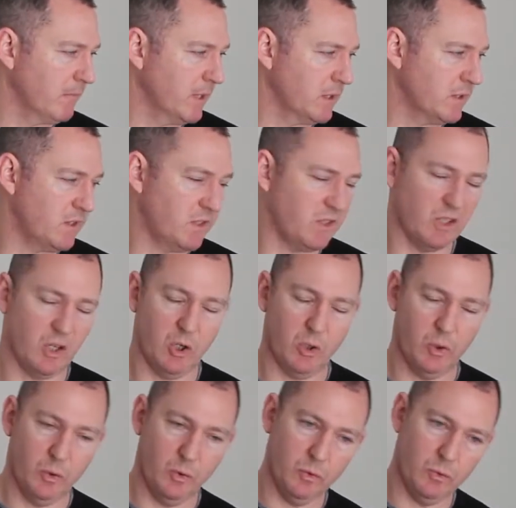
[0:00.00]

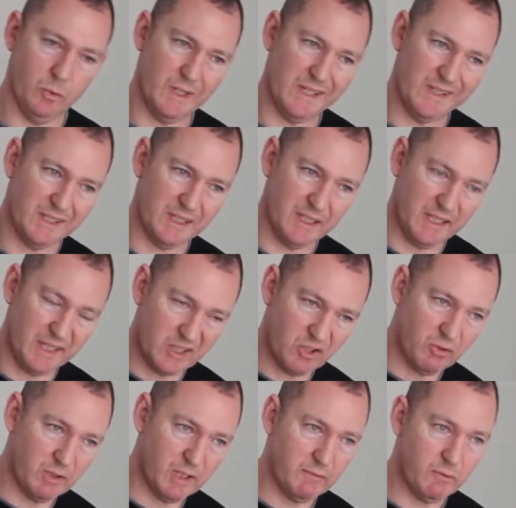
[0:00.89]
So is it an
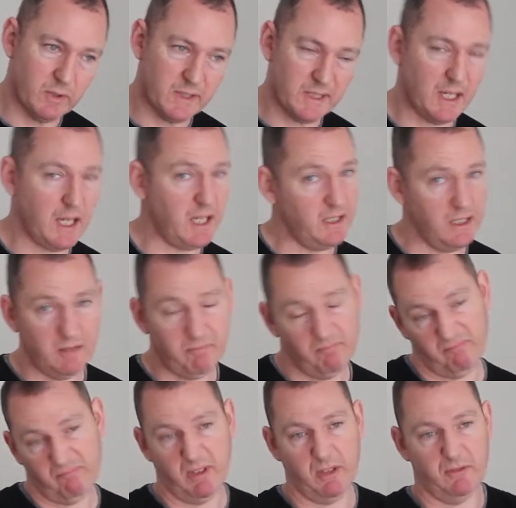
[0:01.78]
entry level guitar? Yep.
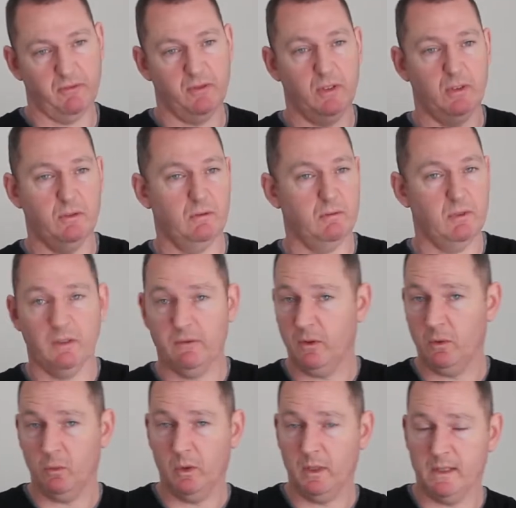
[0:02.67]
If
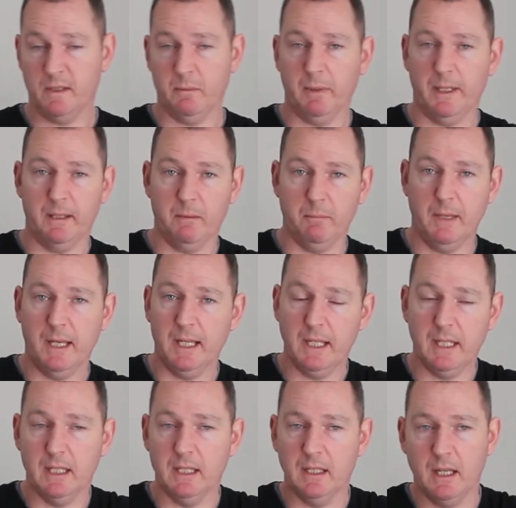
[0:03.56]
you're wanting to pay the
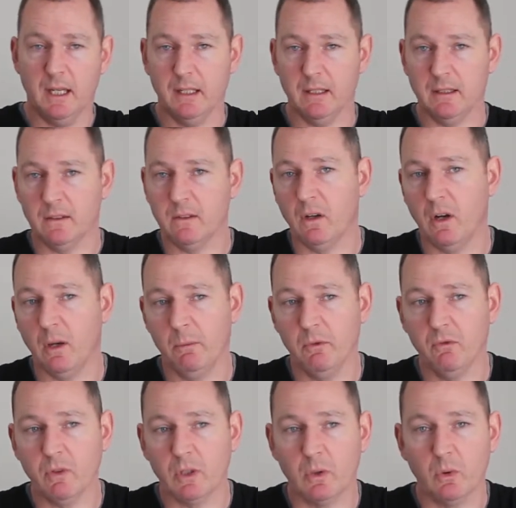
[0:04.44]
money, and at the time
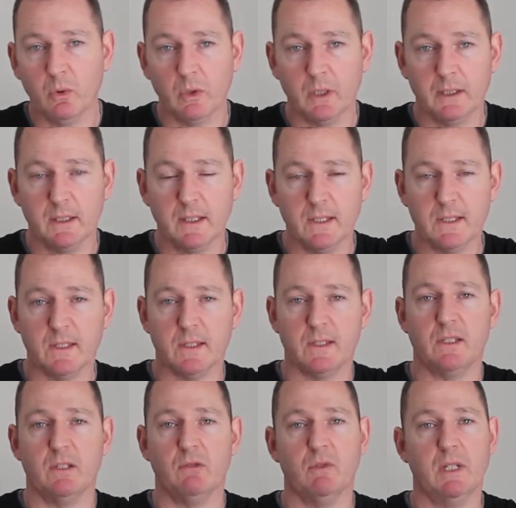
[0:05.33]
of recording this,
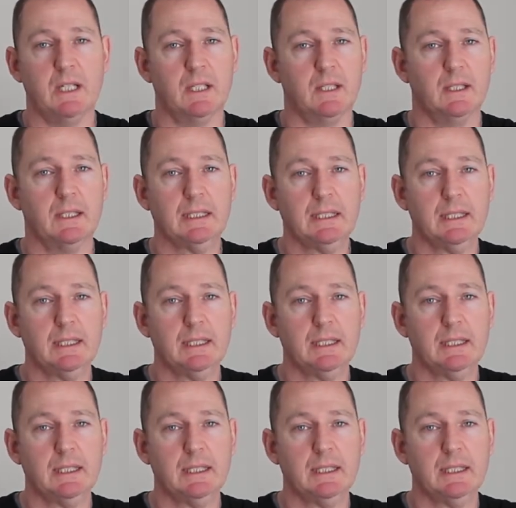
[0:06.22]
it's around